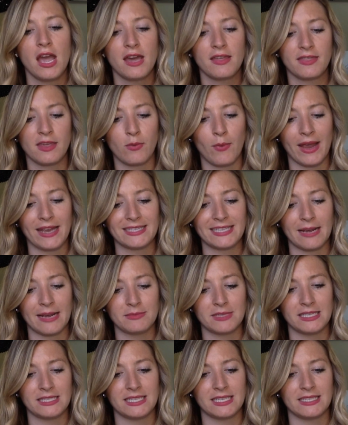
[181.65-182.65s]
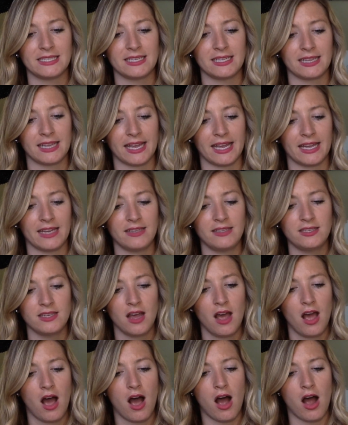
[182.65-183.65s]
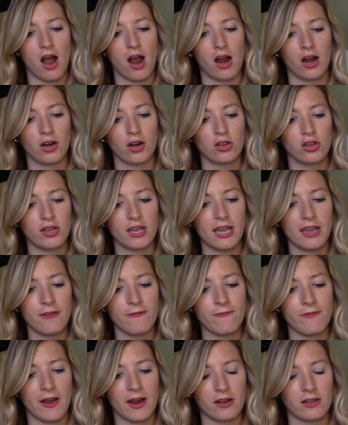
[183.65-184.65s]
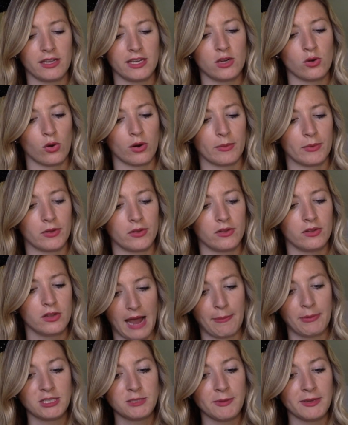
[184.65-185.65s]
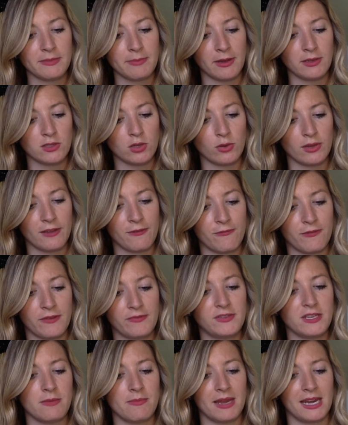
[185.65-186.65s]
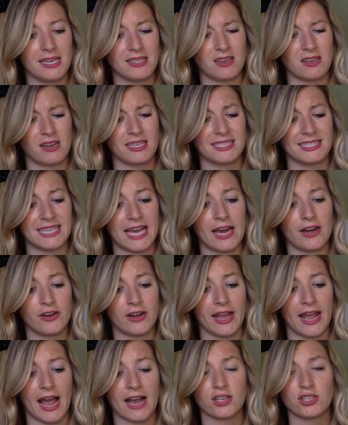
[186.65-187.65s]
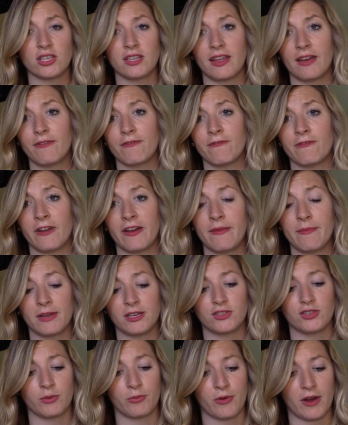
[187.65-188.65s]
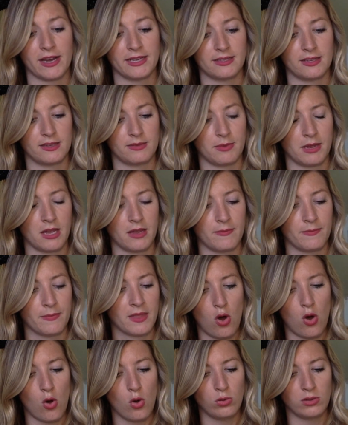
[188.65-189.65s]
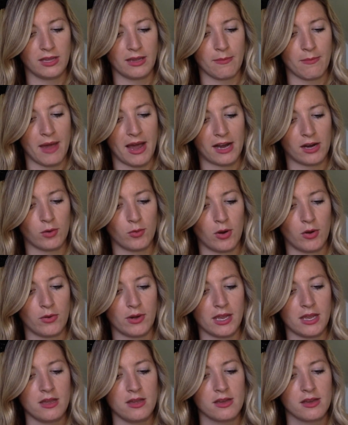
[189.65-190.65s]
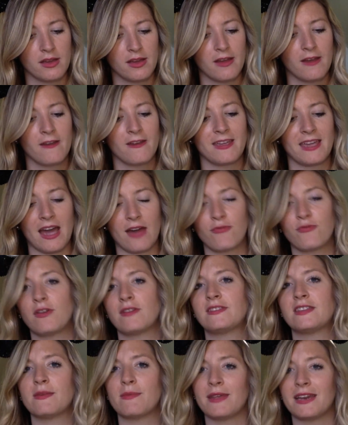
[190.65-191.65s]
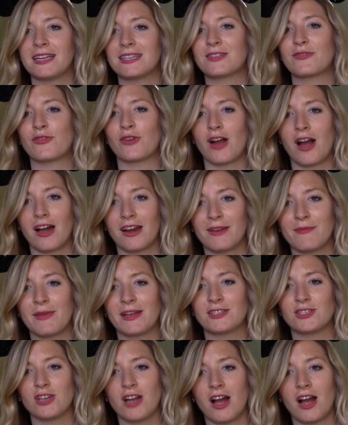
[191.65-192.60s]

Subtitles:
The wait times at Disneyland are looking fairly normal. Hyperspace Mountain's only 15 minutes on a Saturday. Actually, that very much surprises me. Holy macaroni. Yeah, 50 minutes for Haunted Mansion